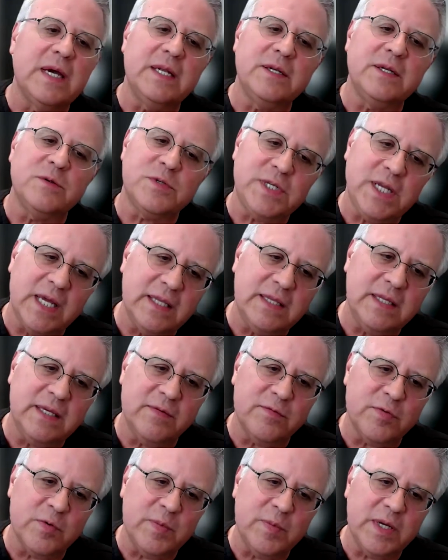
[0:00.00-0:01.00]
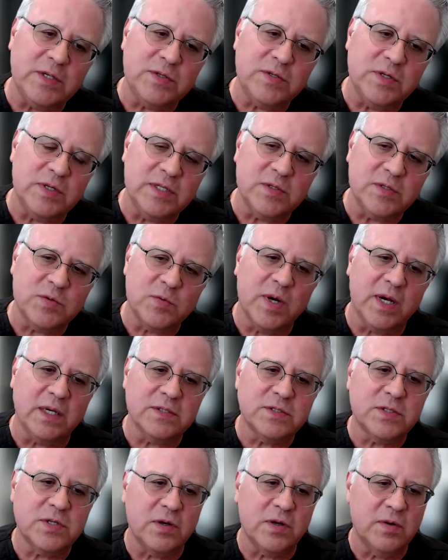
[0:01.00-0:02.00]
understand the information as well.
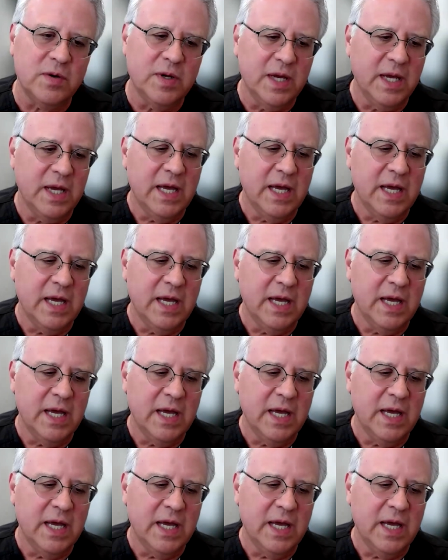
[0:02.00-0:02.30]
So,